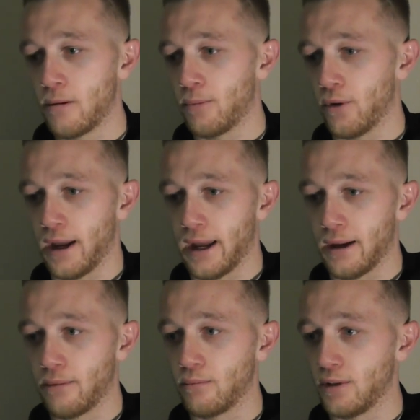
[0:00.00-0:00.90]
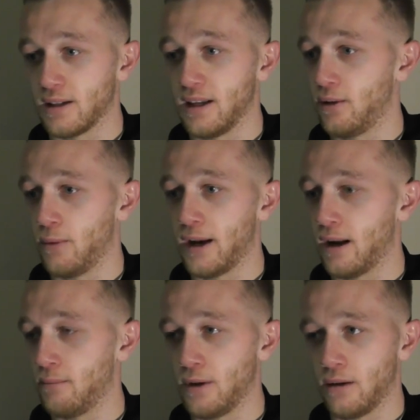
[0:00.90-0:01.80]
But we seen the weather
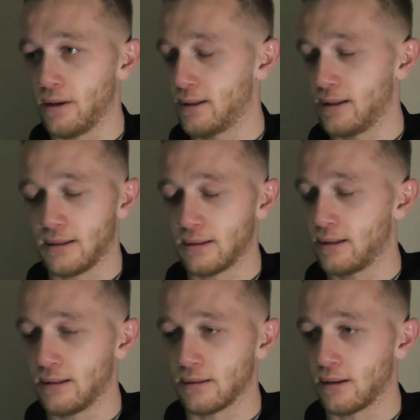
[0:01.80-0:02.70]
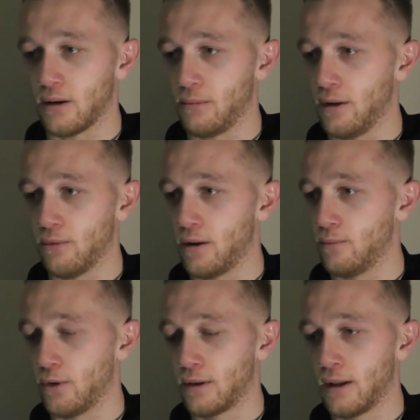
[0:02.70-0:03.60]
and we were like, this is going to be a
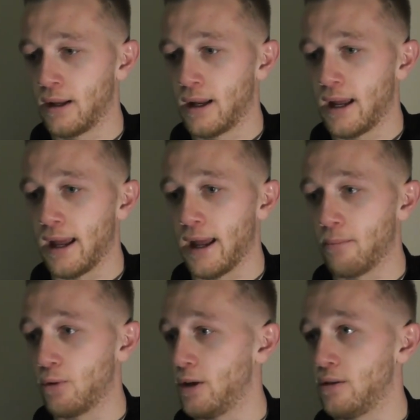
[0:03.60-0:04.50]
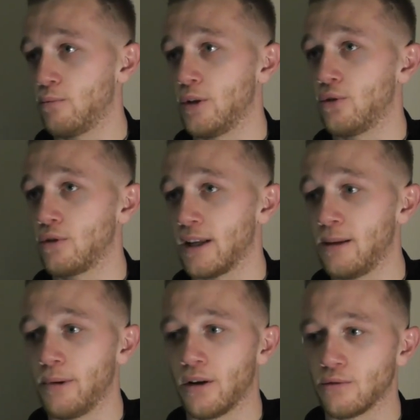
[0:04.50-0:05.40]
rotten one. But we dug
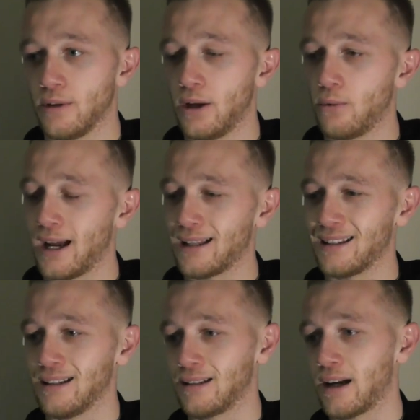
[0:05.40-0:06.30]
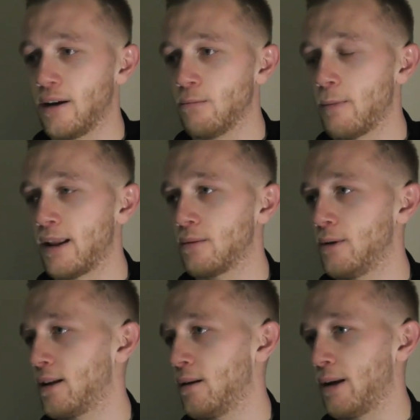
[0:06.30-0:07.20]
deep because we knew we had to carry momentum
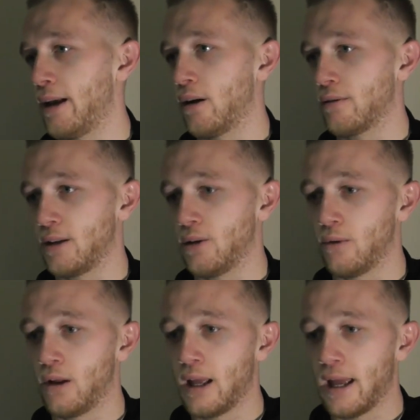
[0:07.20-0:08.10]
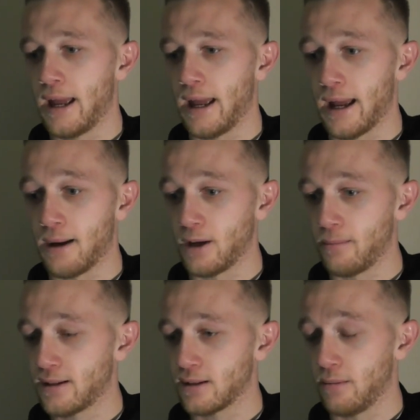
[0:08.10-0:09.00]
into the playoffs now. And we are
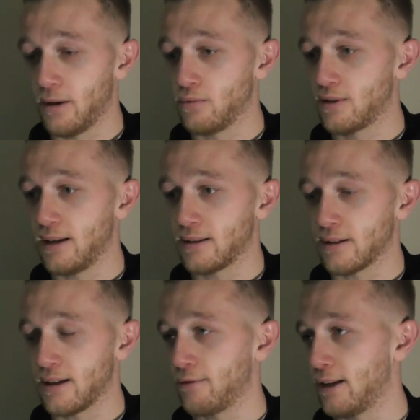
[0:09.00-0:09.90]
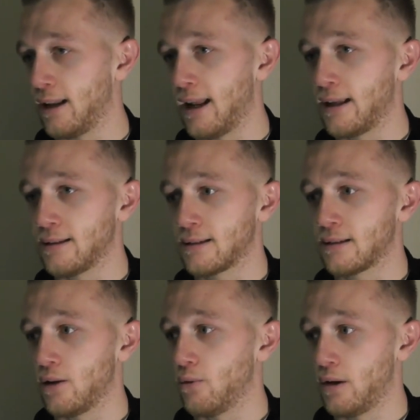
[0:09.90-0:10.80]
missing about 6 or 7 of the
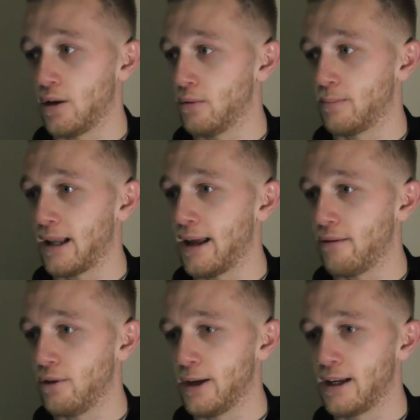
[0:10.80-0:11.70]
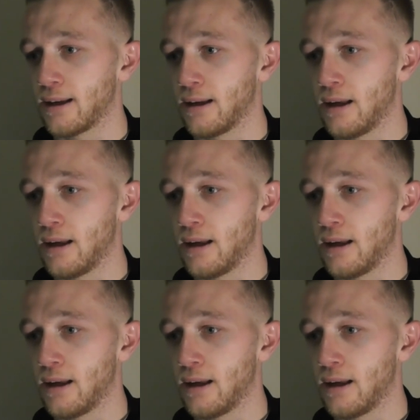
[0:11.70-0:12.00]
lads who play every week.